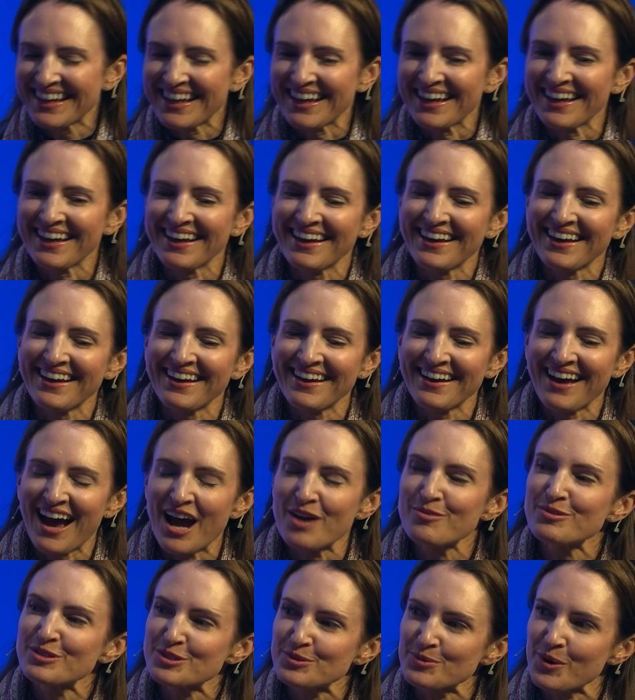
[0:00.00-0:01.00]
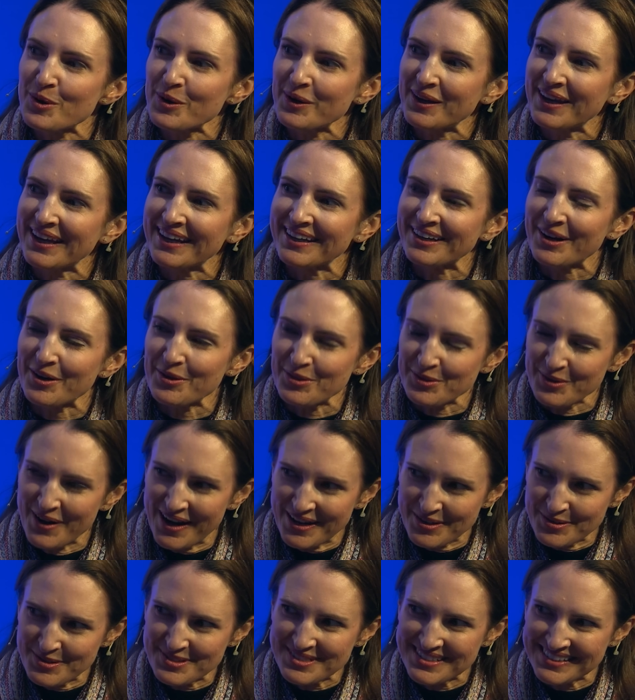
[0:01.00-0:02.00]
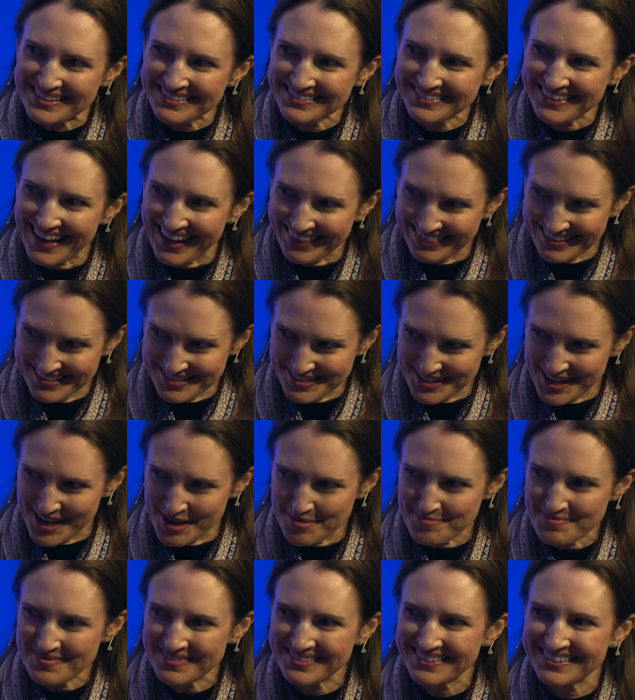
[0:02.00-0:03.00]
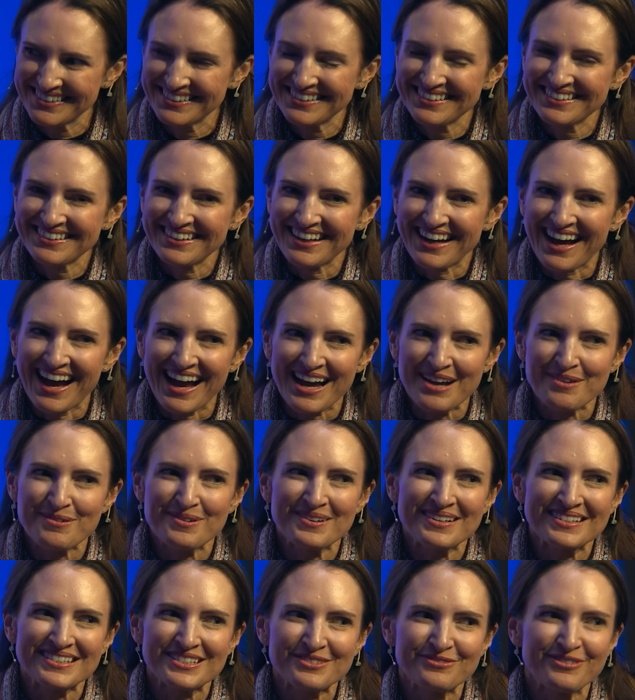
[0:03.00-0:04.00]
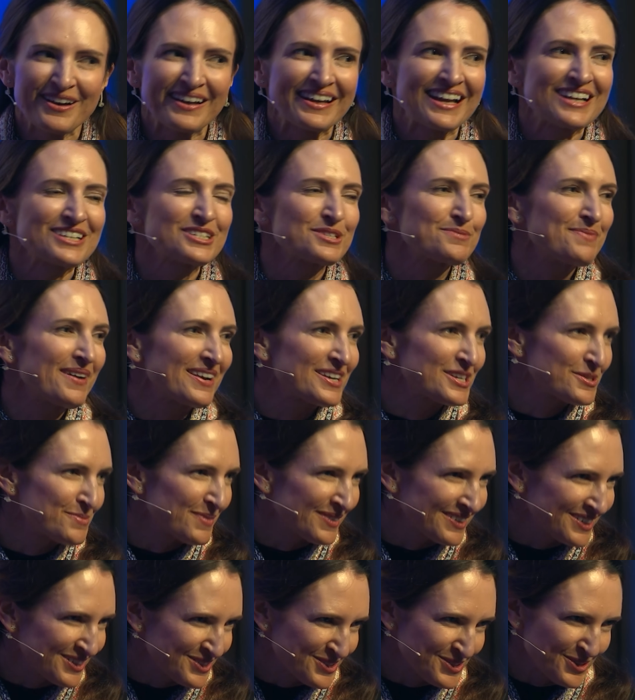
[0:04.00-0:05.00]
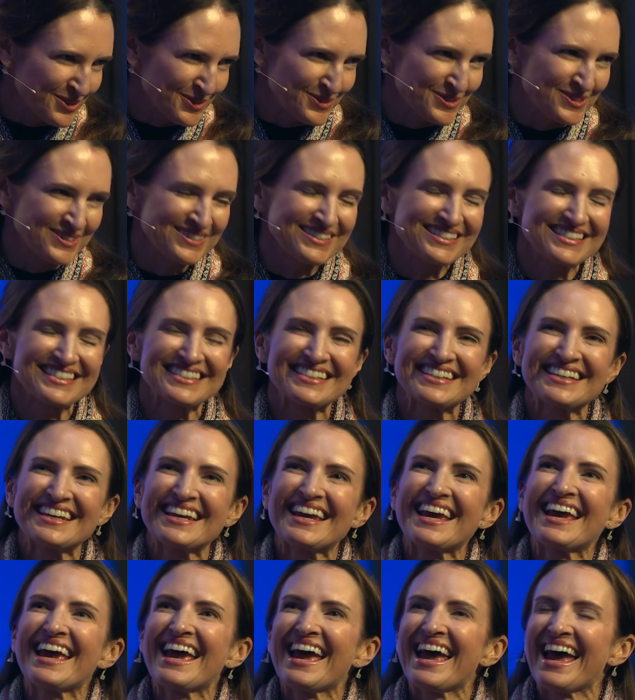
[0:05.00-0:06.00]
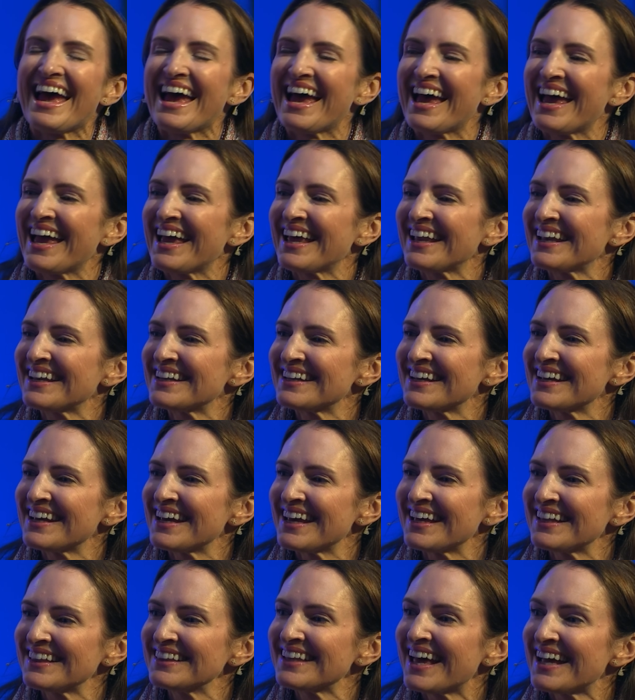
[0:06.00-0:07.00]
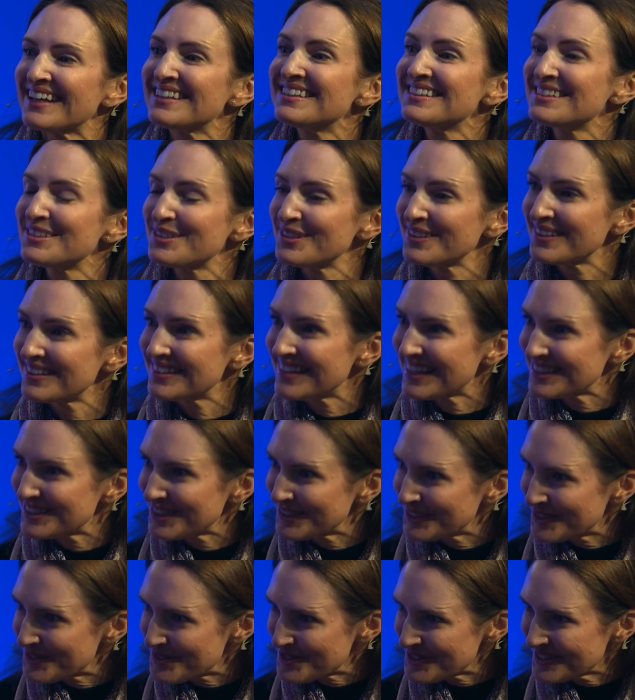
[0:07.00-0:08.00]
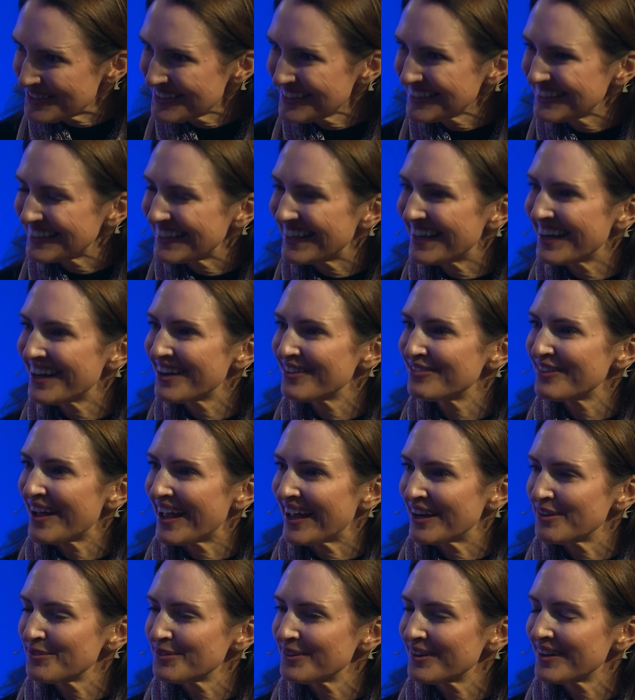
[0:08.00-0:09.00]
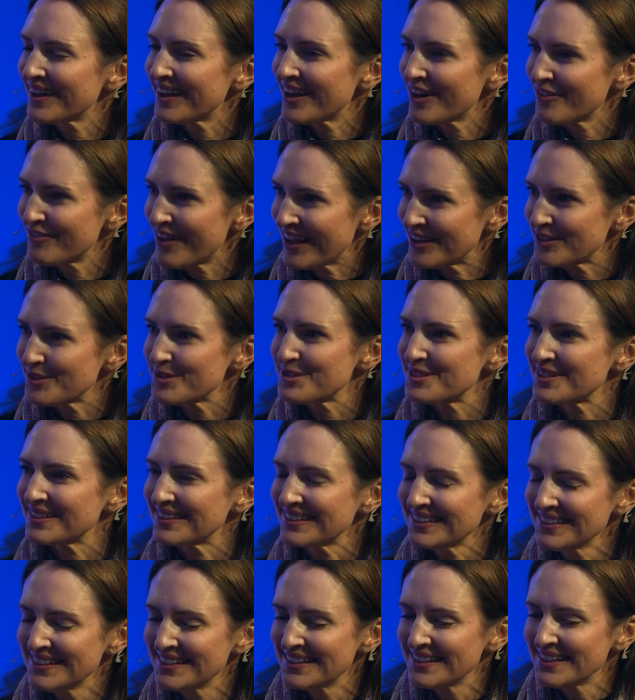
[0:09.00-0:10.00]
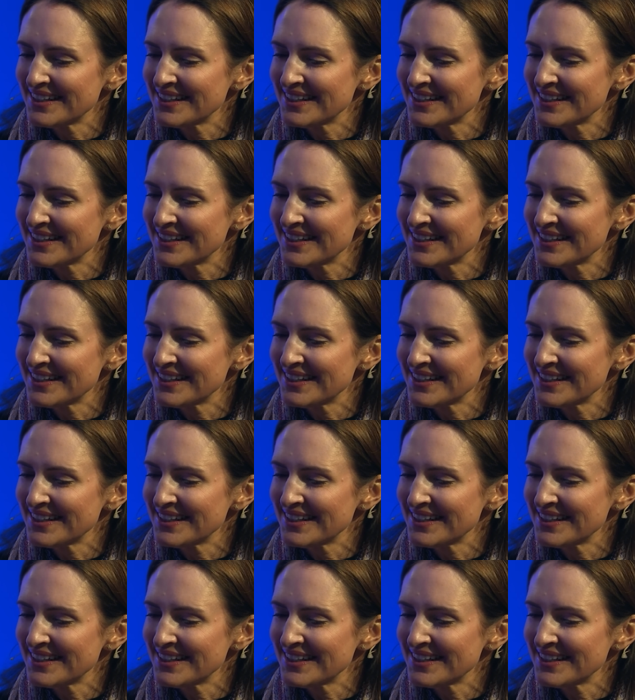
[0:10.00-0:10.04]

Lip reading: I was working in Arthur Andersen at the time. I was a financial management consultant, and it led to the dissolution of Andersen.